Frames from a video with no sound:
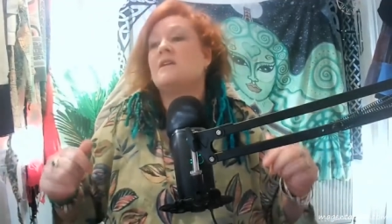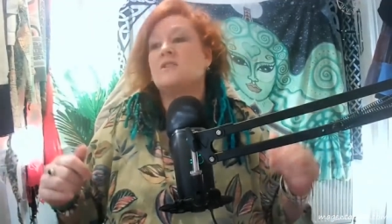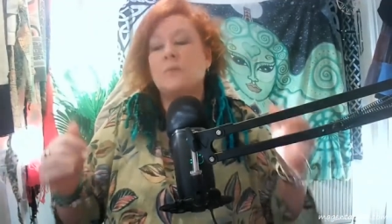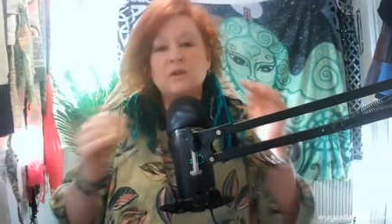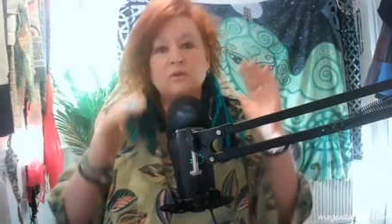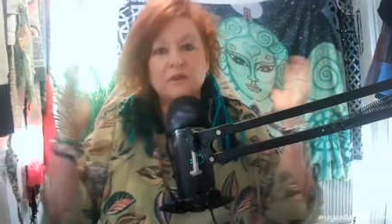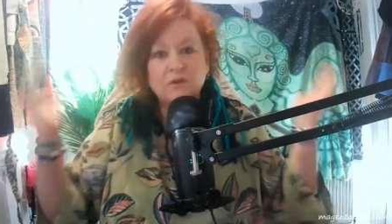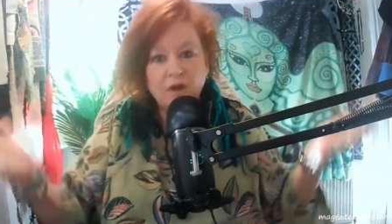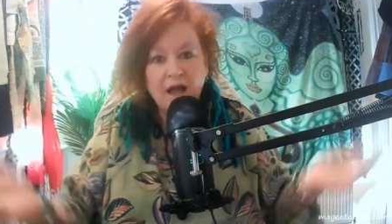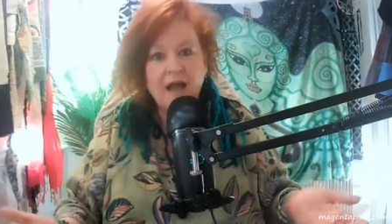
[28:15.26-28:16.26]
So when you're in
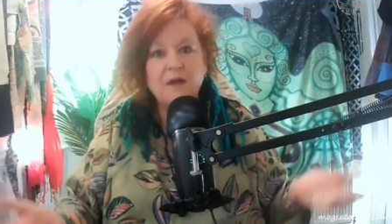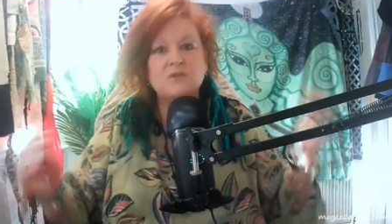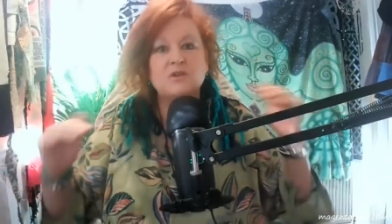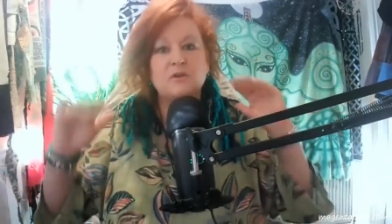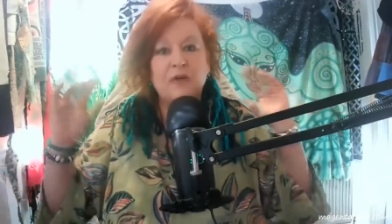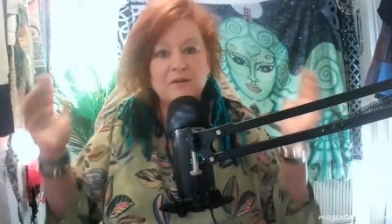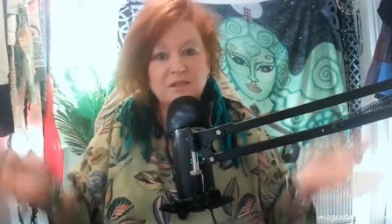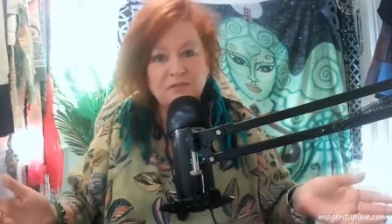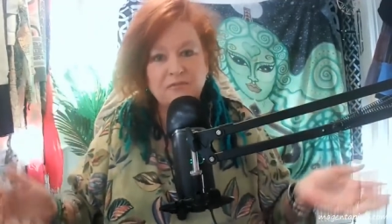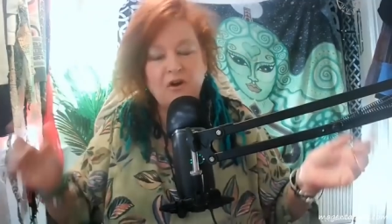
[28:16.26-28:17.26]
your house, or you're out
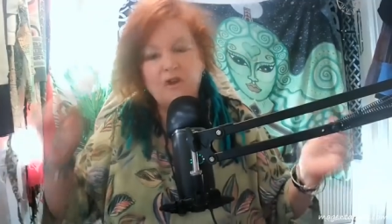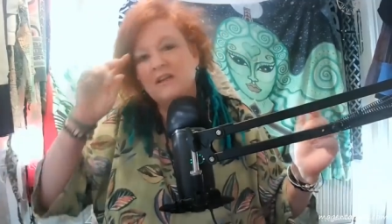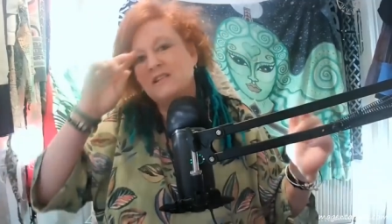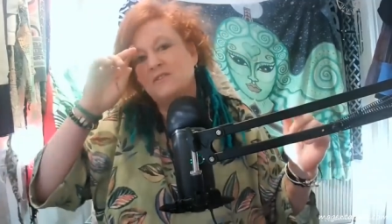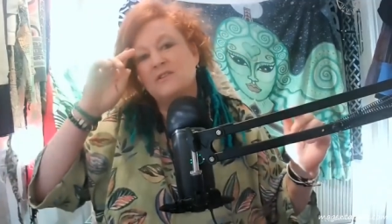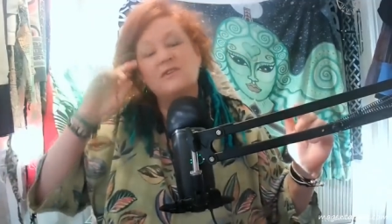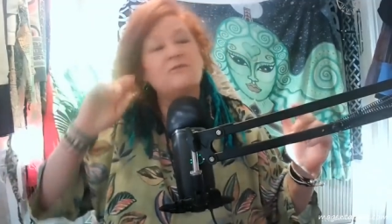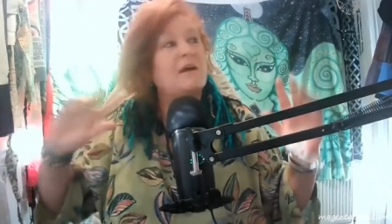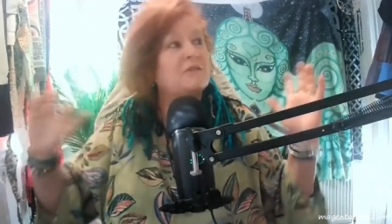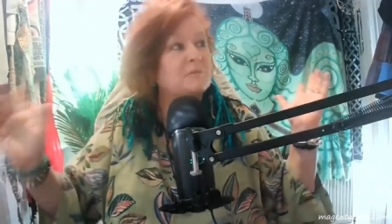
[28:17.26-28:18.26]
in the forest, or you're
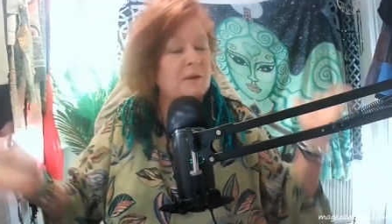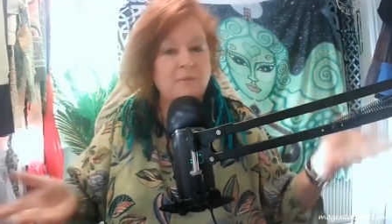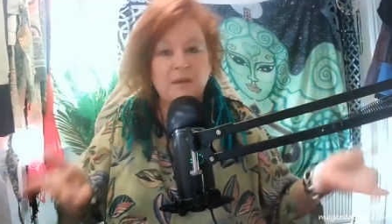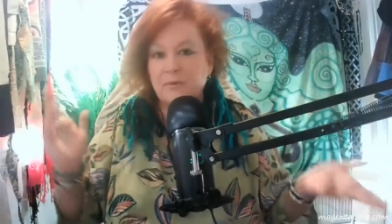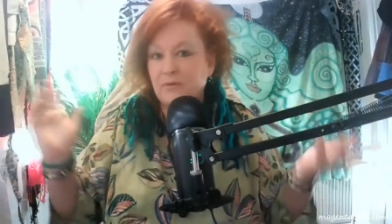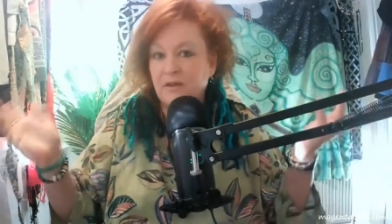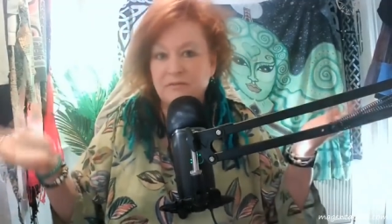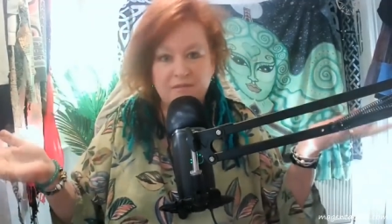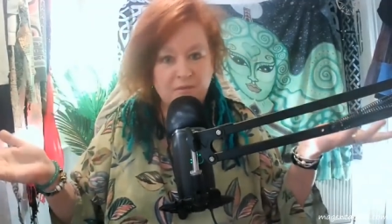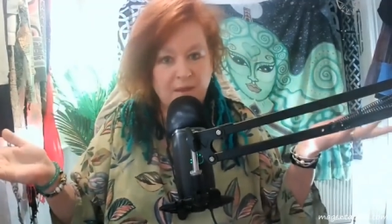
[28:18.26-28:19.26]
surrounded by people that
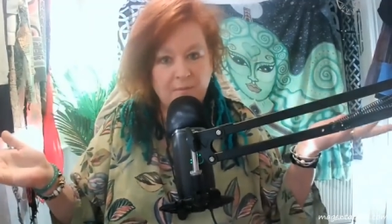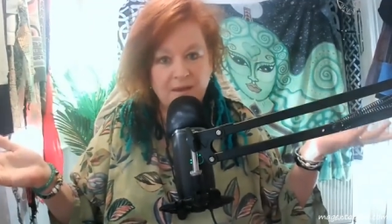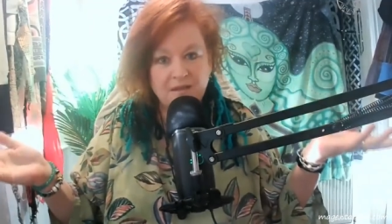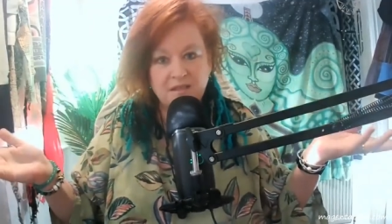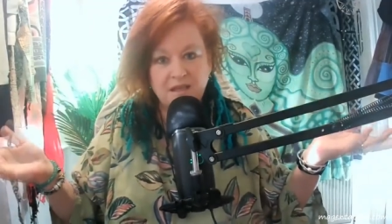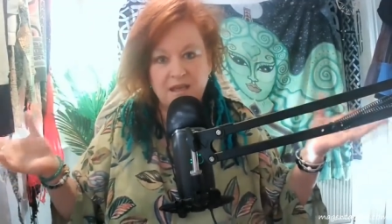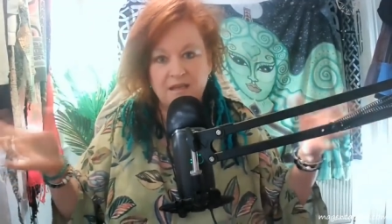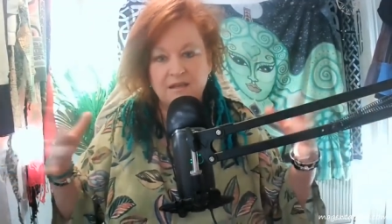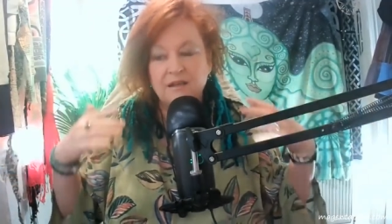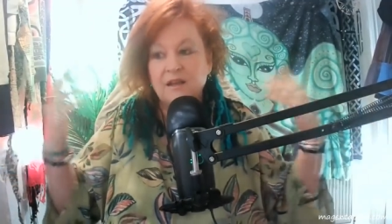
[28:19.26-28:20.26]
have never met
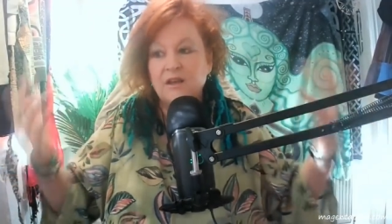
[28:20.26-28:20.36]
Maxine,